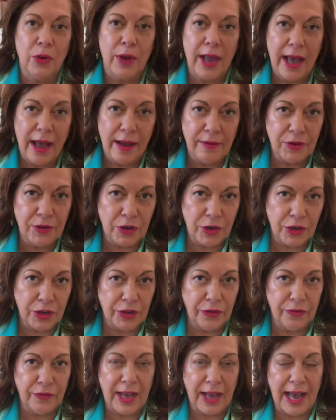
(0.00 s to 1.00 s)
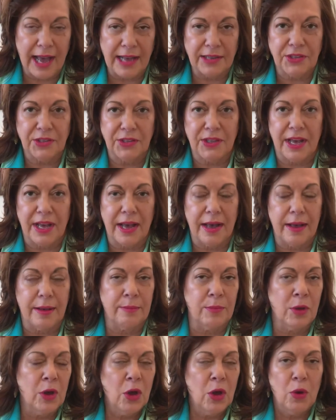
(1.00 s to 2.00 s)
after you've asked them
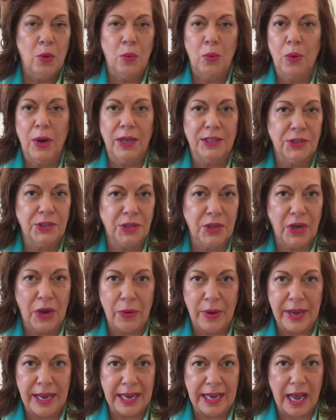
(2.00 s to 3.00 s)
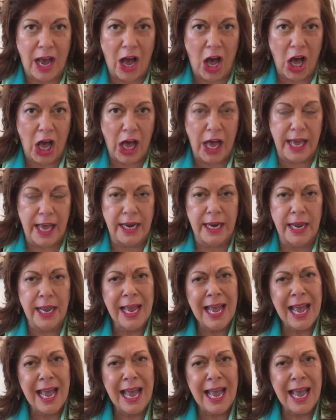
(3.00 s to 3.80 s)
what's going on,